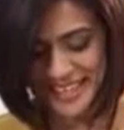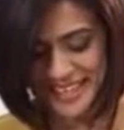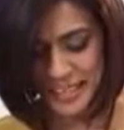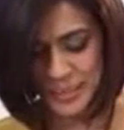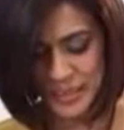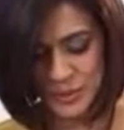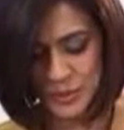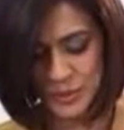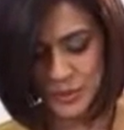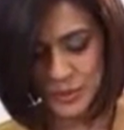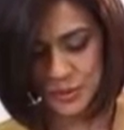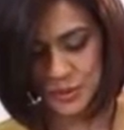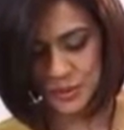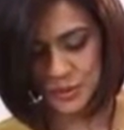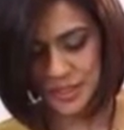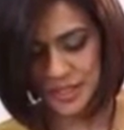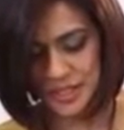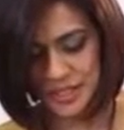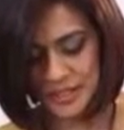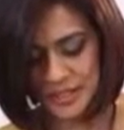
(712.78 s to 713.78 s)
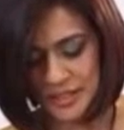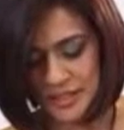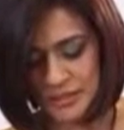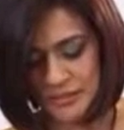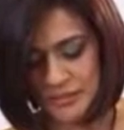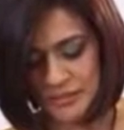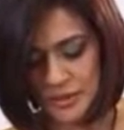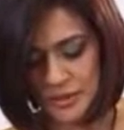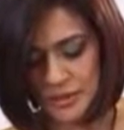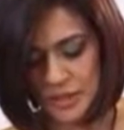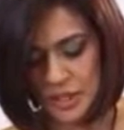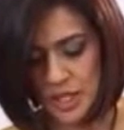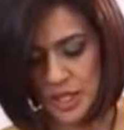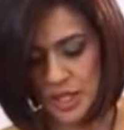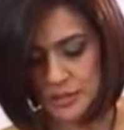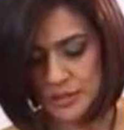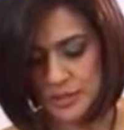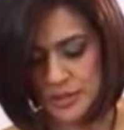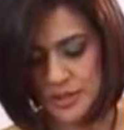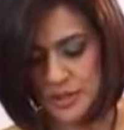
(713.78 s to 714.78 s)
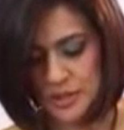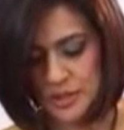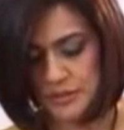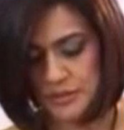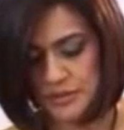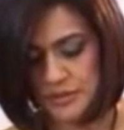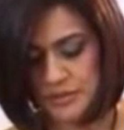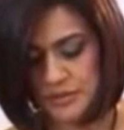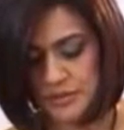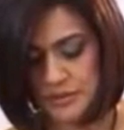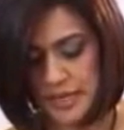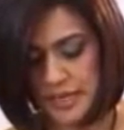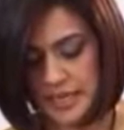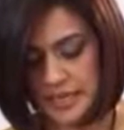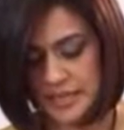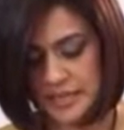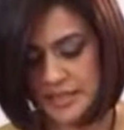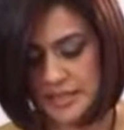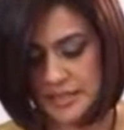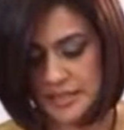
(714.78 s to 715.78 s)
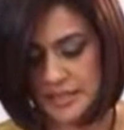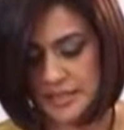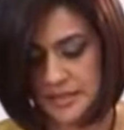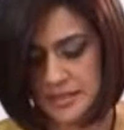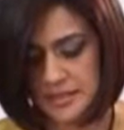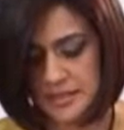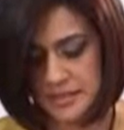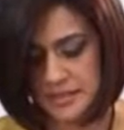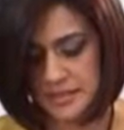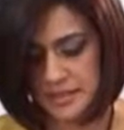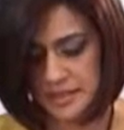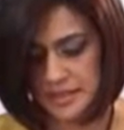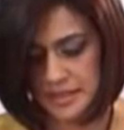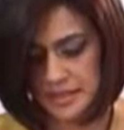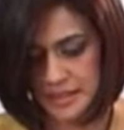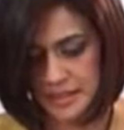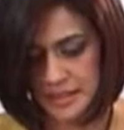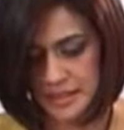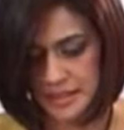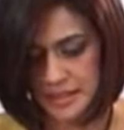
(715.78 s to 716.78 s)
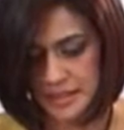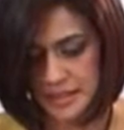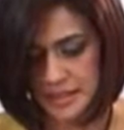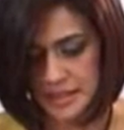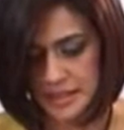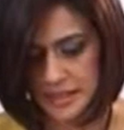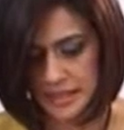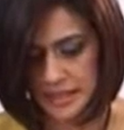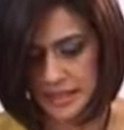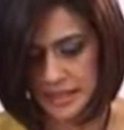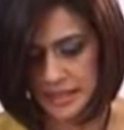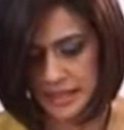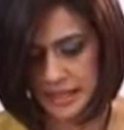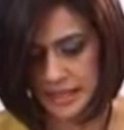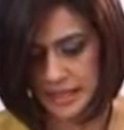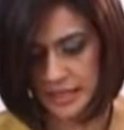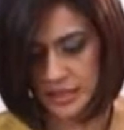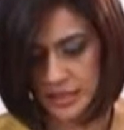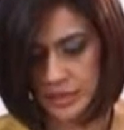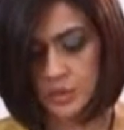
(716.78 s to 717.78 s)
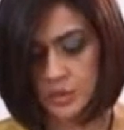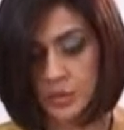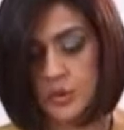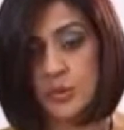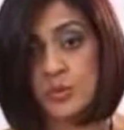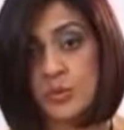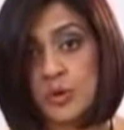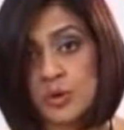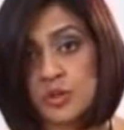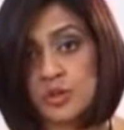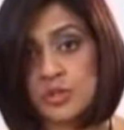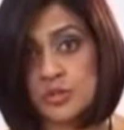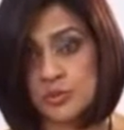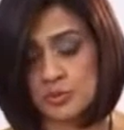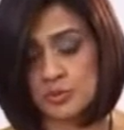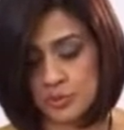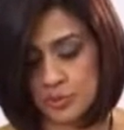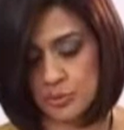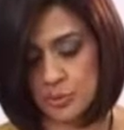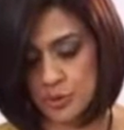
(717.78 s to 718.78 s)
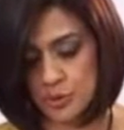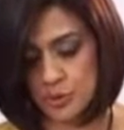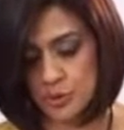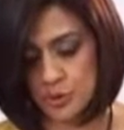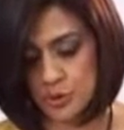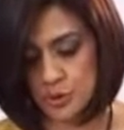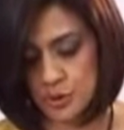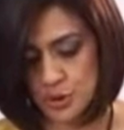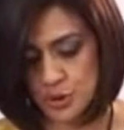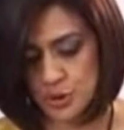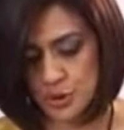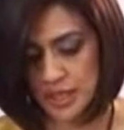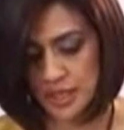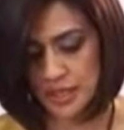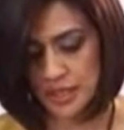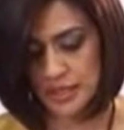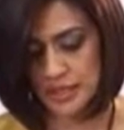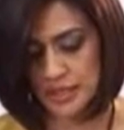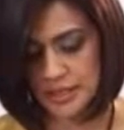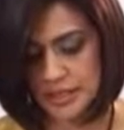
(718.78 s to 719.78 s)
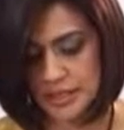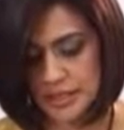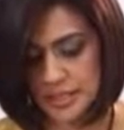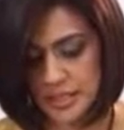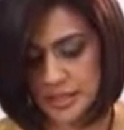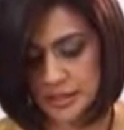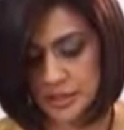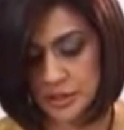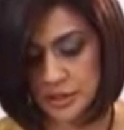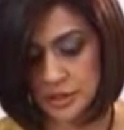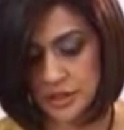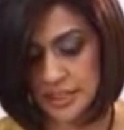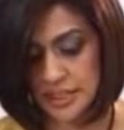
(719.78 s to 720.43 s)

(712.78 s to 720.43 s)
And we'll put in a few drops of the frankincense. Again, we want the pores to shrink, the skin to